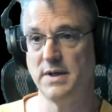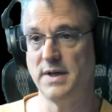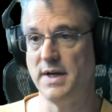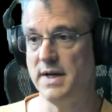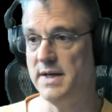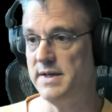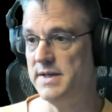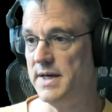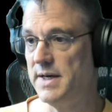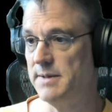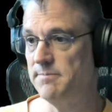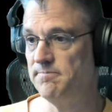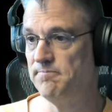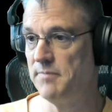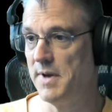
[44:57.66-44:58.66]
and
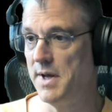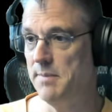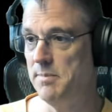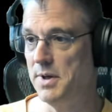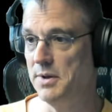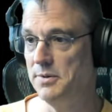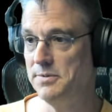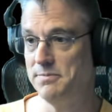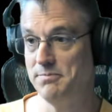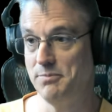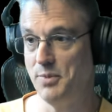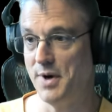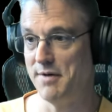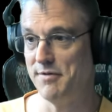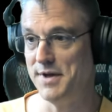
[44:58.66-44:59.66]
um, and build
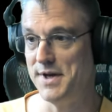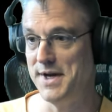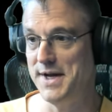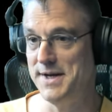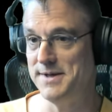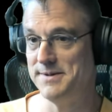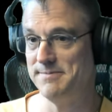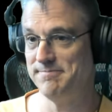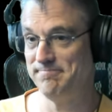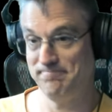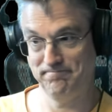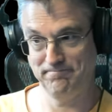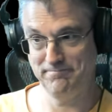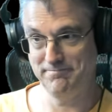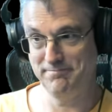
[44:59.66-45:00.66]
whatever you need,
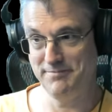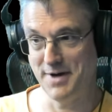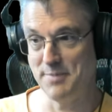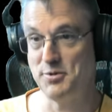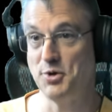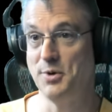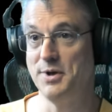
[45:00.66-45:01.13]
up to